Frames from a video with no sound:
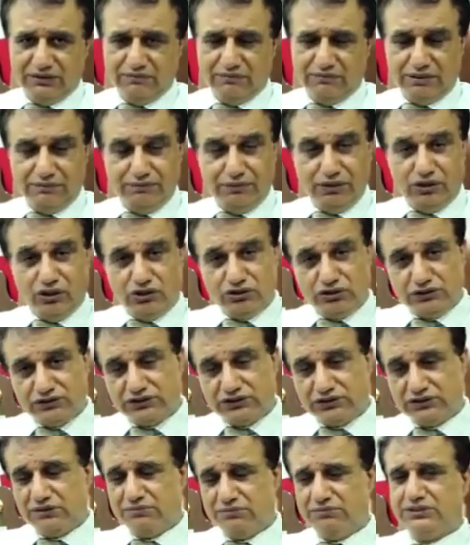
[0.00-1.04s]
but because of
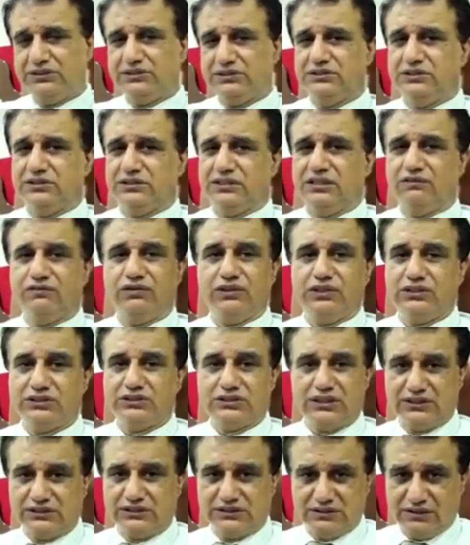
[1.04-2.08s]
some reason if it
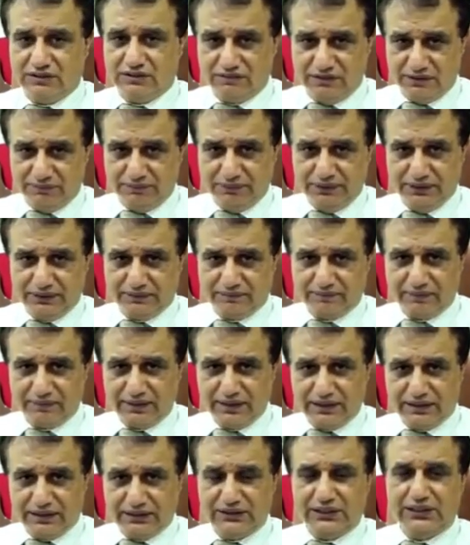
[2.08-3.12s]
starts developing
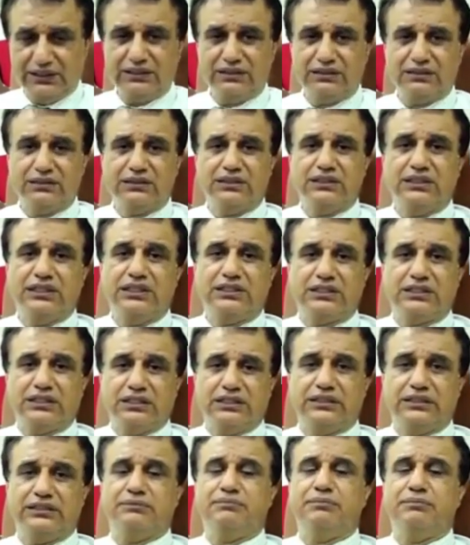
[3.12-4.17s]
then it
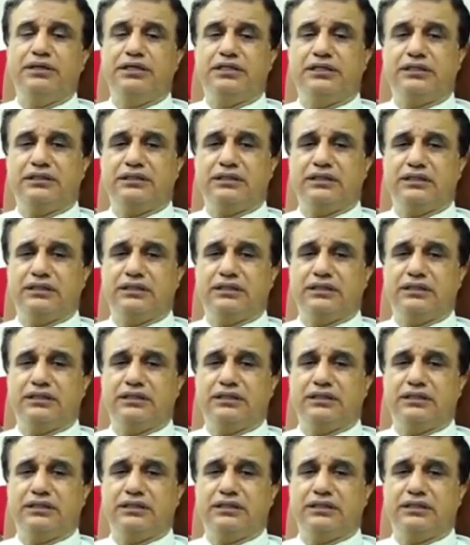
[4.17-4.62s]
it it,